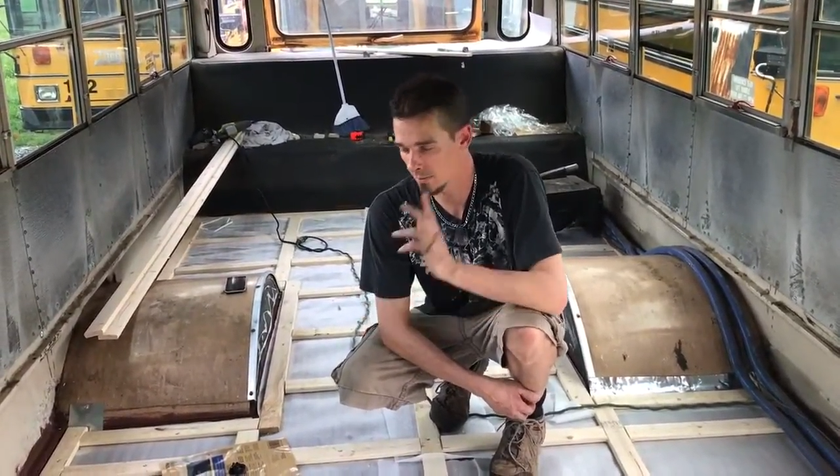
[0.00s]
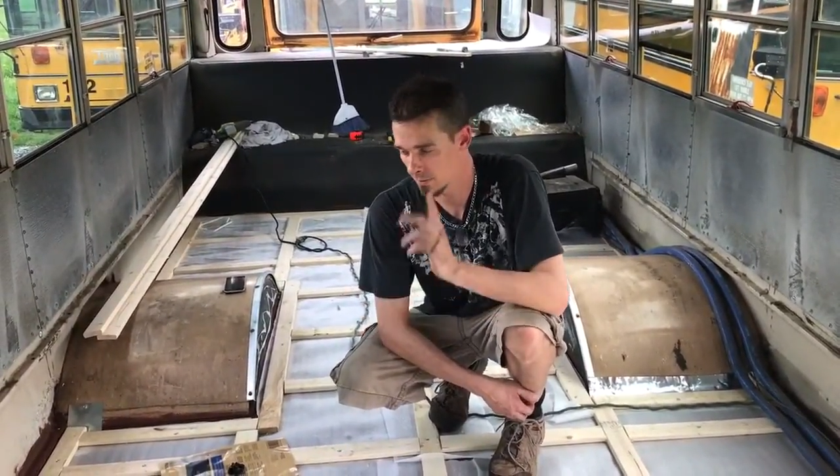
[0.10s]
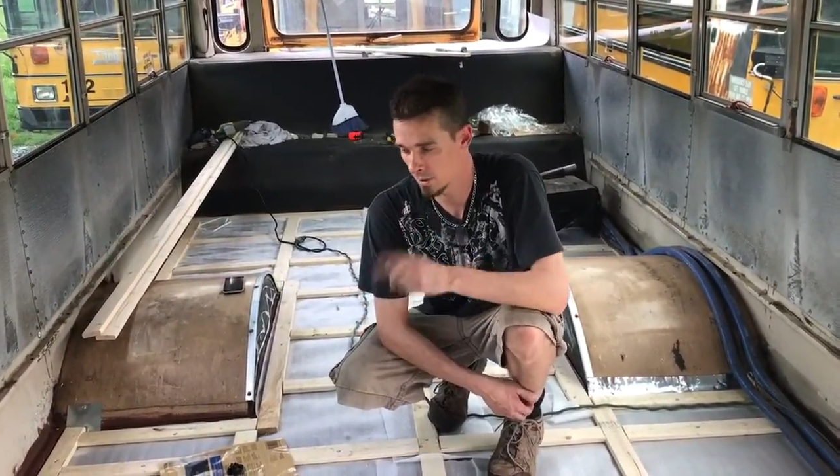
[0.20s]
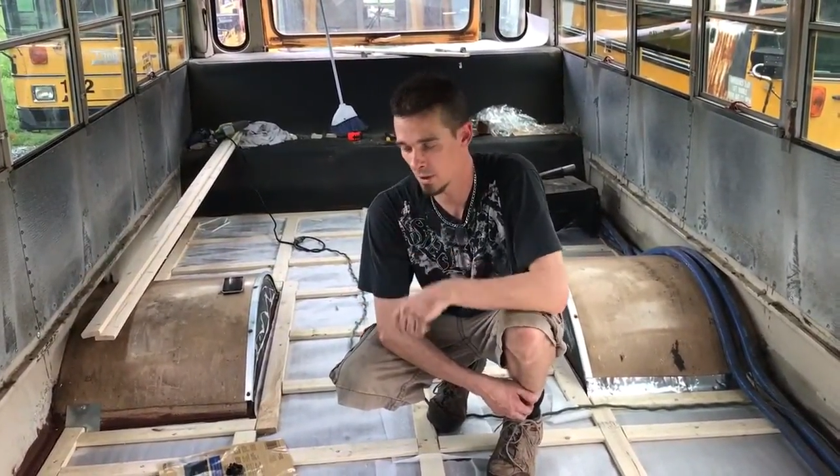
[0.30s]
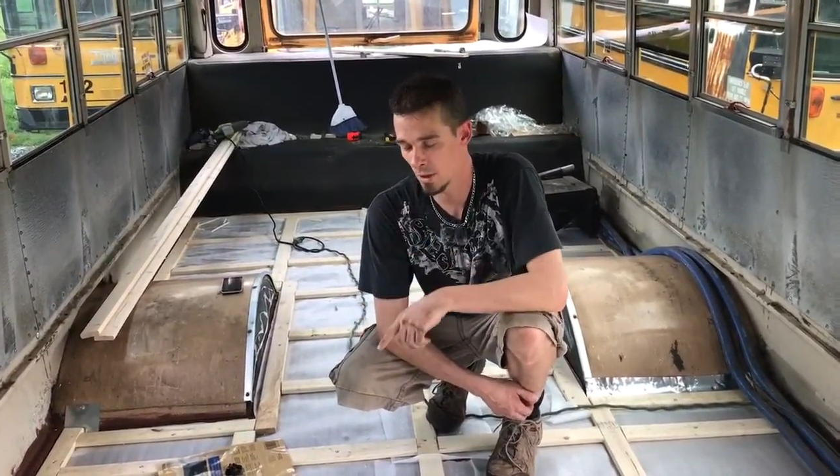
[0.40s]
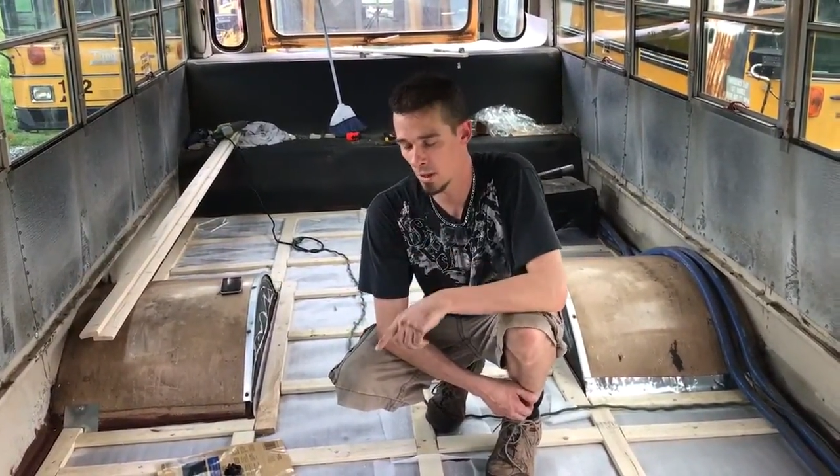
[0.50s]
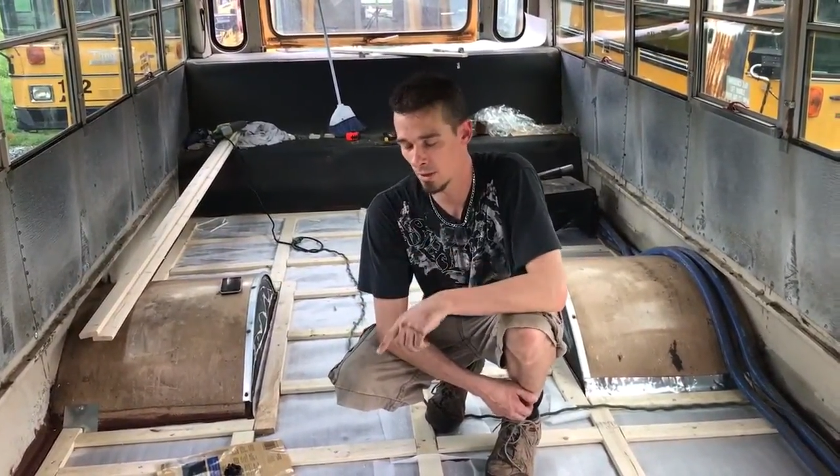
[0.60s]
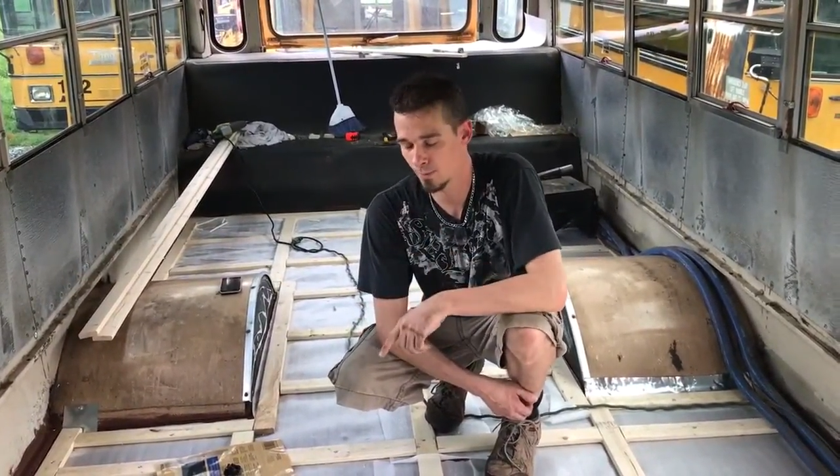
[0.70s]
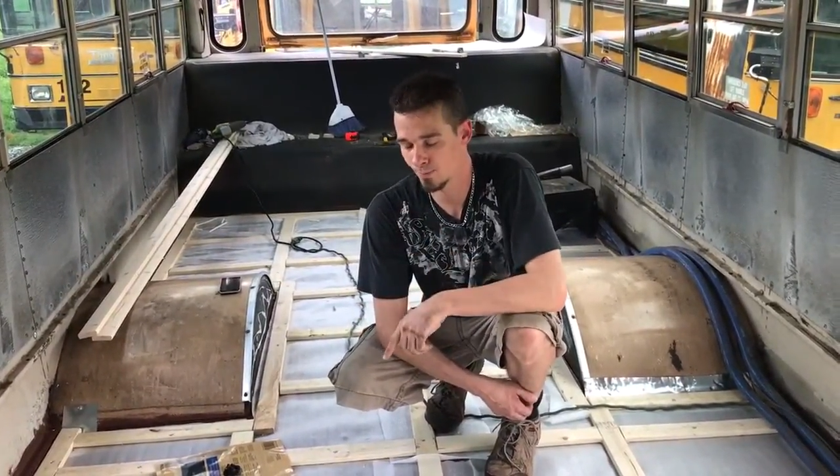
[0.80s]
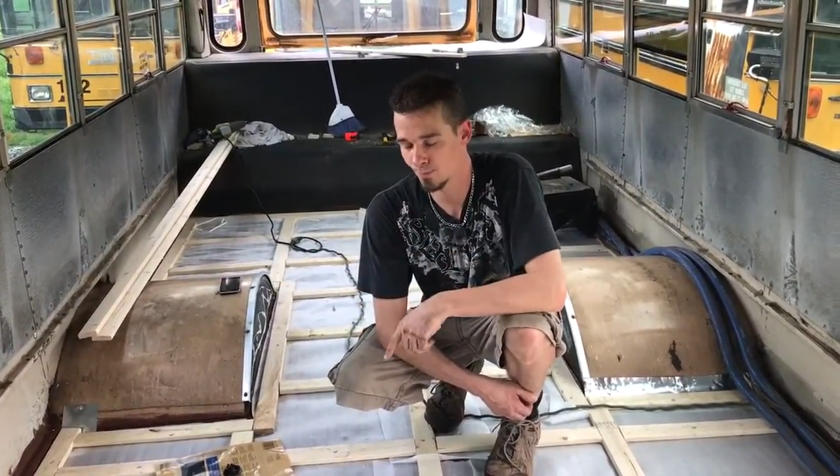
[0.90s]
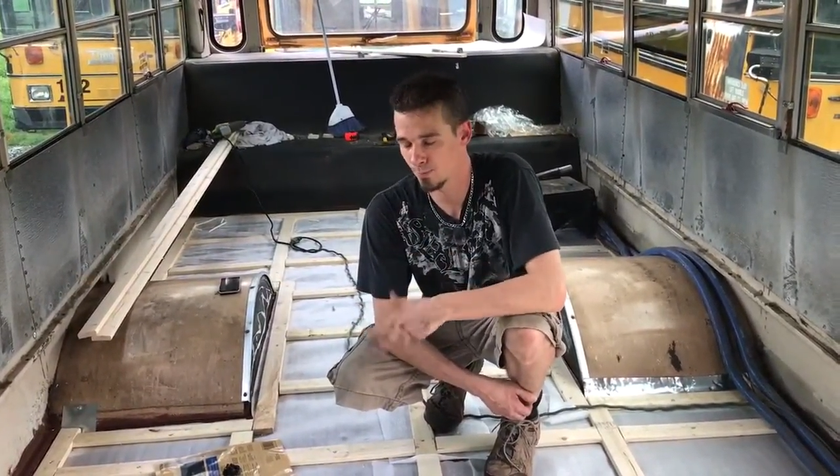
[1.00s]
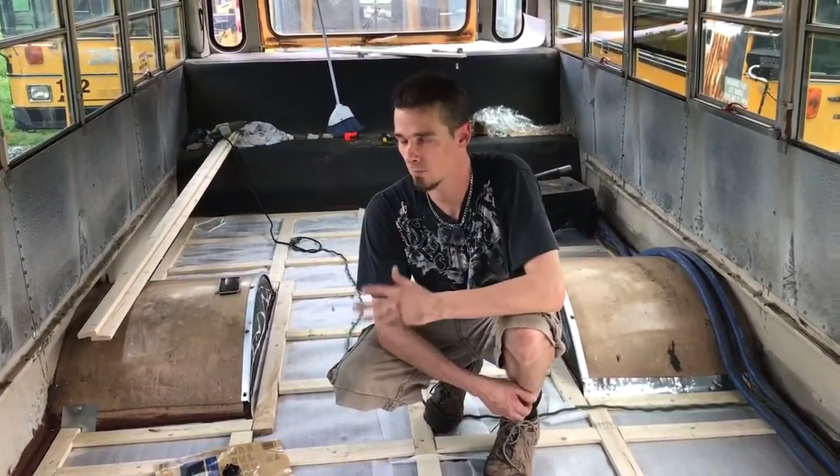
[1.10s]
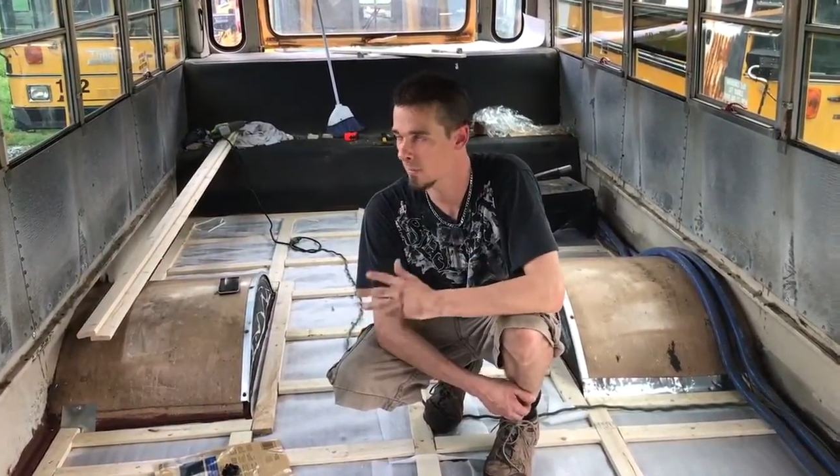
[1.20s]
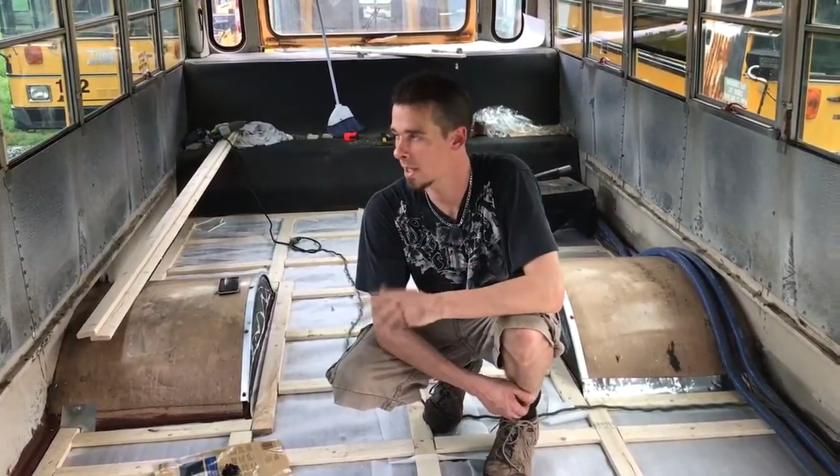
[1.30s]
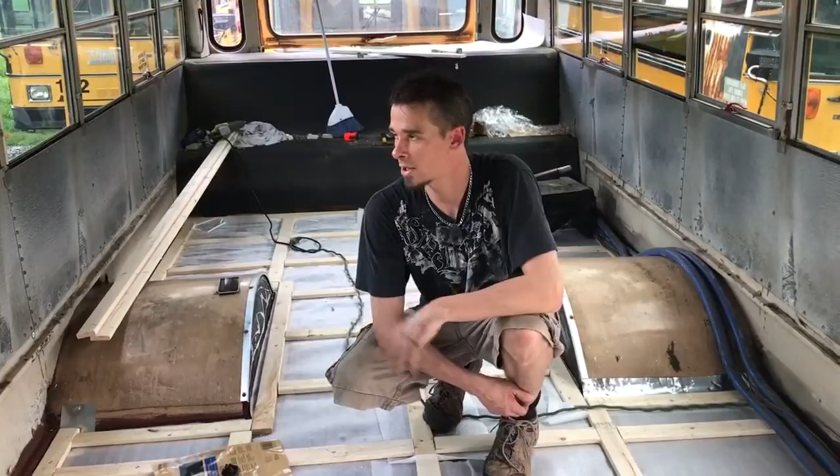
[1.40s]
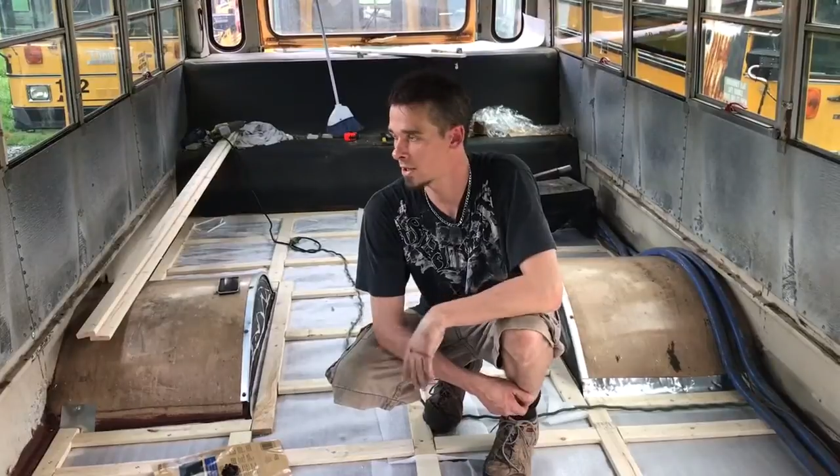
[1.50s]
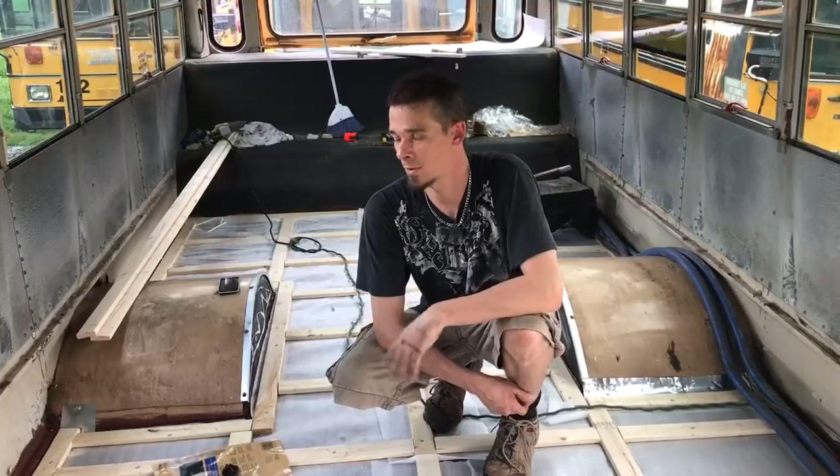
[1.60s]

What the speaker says: in